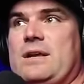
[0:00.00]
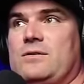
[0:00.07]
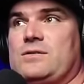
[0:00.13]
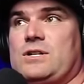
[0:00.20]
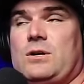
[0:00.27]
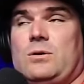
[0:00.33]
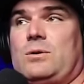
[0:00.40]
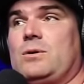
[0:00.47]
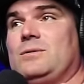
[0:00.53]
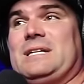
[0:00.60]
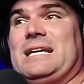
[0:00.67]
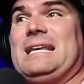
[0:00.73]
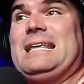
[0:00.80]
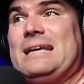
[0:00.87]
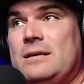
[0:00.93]
years ago
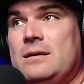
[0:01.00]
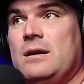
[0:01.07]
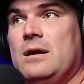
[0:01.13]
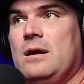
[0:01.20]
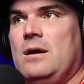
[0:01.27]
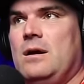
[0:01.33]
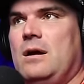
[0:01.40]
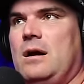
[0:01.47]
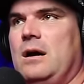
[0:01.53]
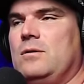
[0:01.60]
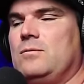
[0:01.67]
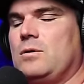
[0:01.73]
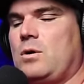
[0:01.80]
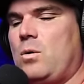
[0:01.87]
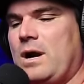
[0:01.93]
quotidian
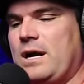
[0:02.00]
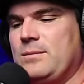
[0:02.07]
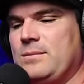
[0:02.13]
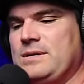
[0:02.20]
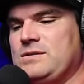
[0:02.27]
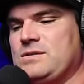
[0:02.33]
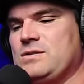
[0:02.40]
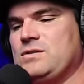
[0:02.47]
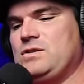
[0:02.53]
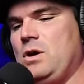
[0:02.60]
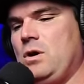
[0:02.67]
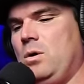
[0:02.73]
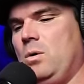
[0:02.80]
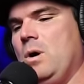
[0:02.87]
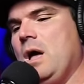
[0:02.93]
requirements.
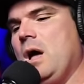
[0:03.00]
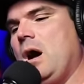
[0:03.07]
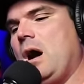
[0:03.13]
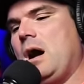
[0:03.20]
So big